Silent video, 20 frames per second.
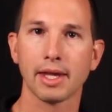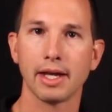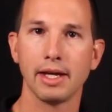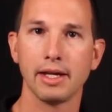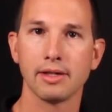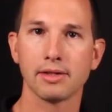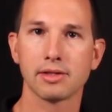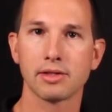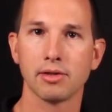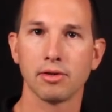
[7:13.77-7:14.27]

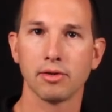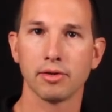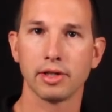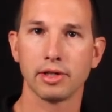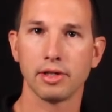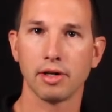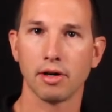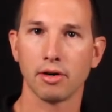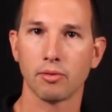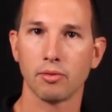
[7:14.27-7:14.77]
And so
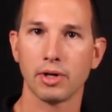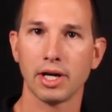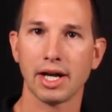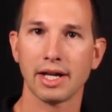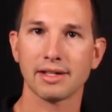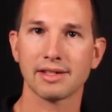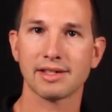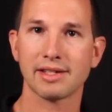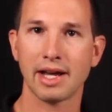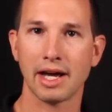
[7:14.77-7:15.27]
the dog would
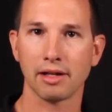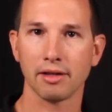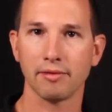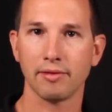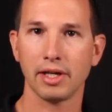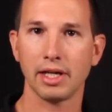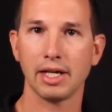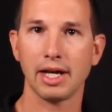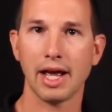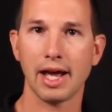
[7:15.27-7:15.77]
not
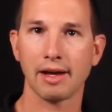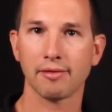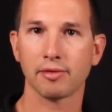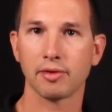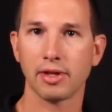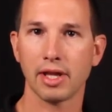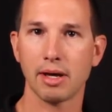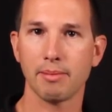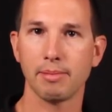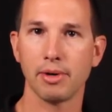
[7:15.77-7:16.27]
salivate
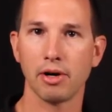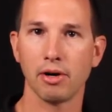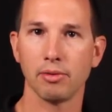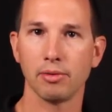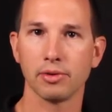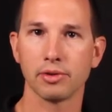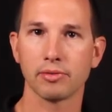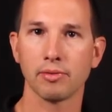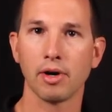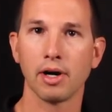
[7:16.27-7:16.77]
after that bell
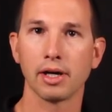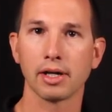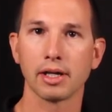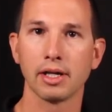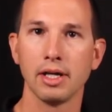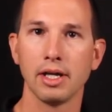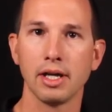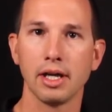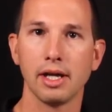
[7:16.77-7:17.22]
was rung.